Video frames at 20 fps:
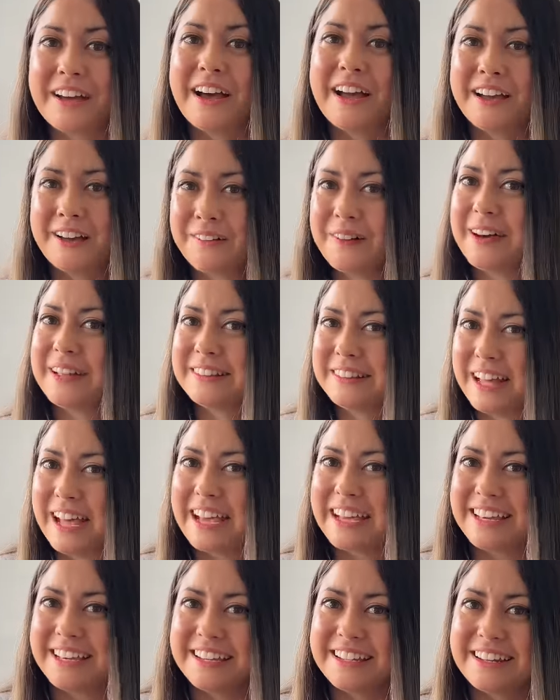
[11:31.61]
I quite
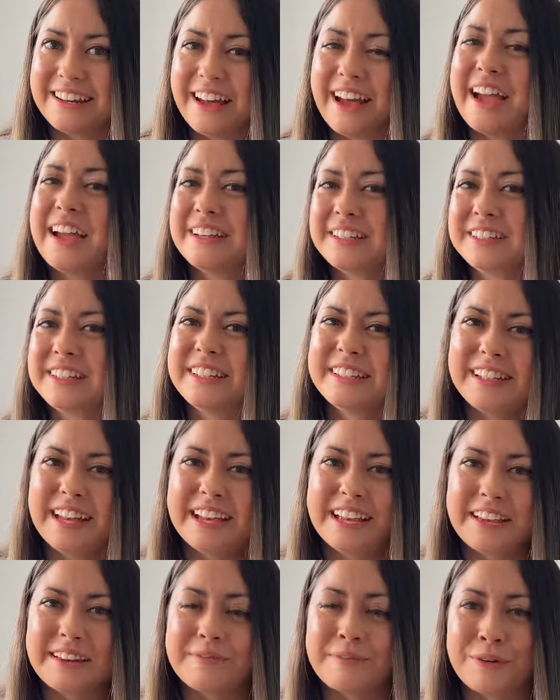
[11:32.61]
like it. I actually like
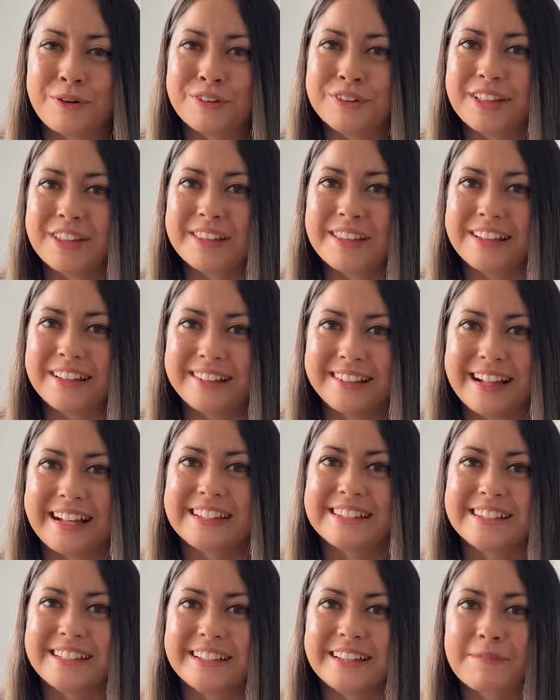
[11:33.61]
it more than the
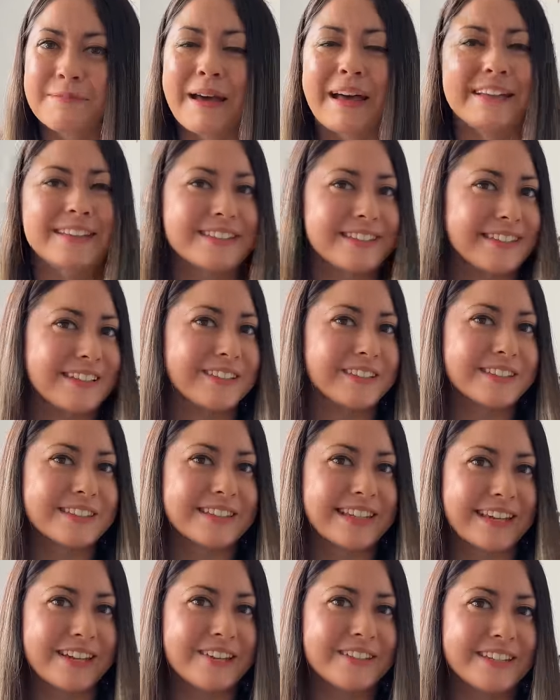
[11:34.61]
classic pastels
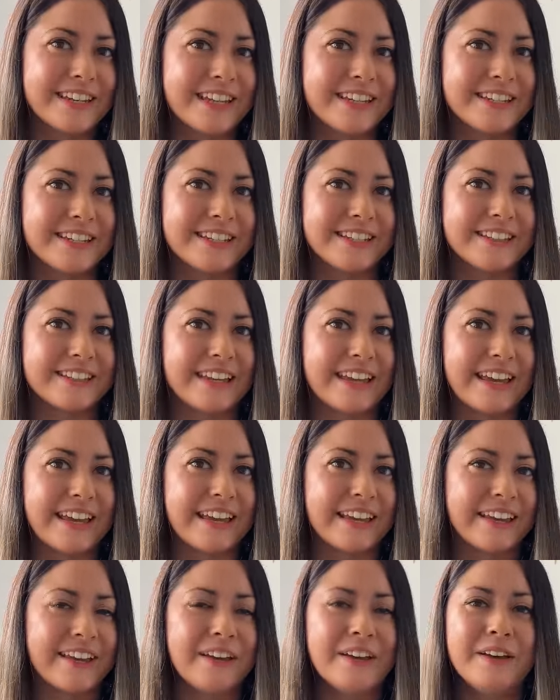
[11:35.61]
that you tend to
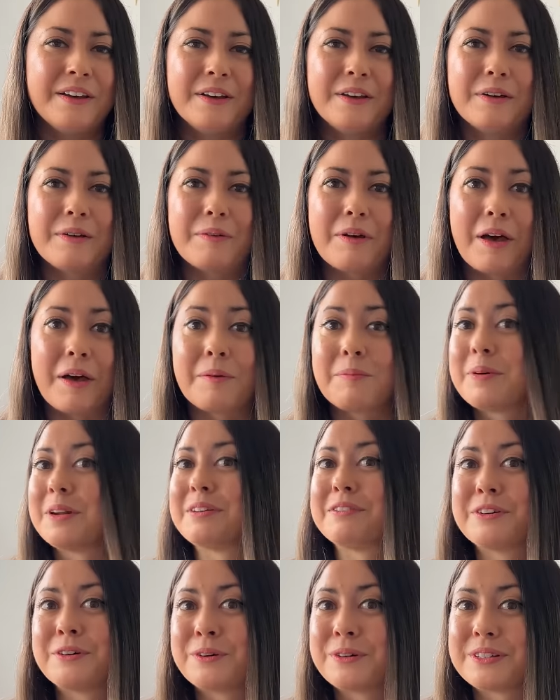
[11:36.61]
see. Uh, but
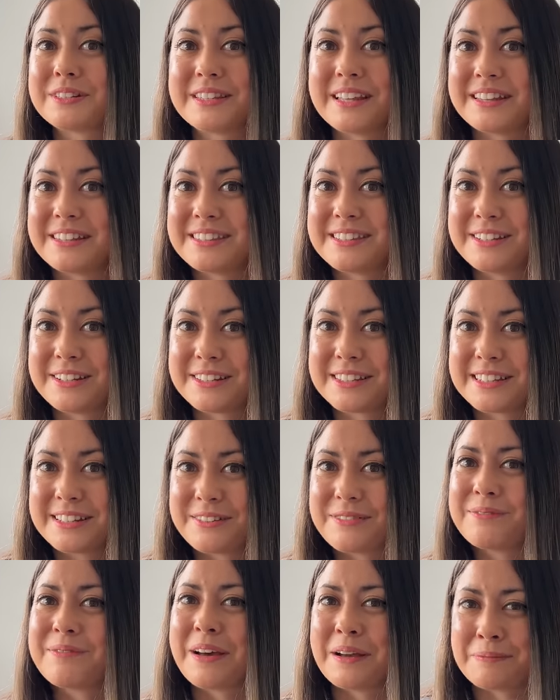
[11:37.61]
of course, that's just
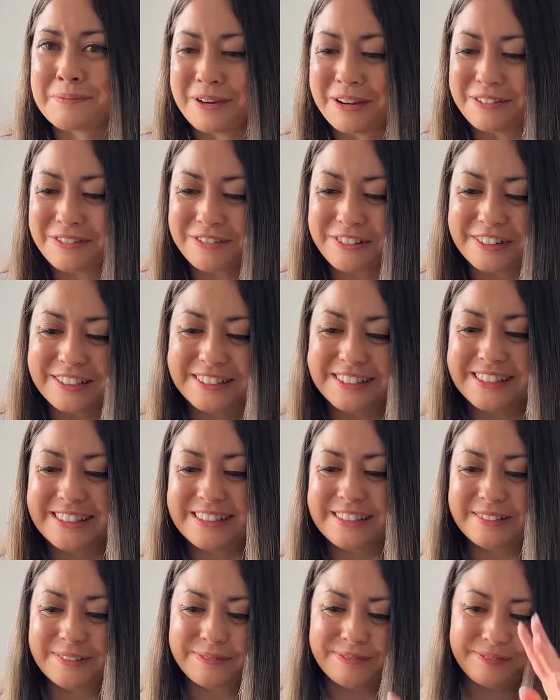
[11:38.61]
my preference.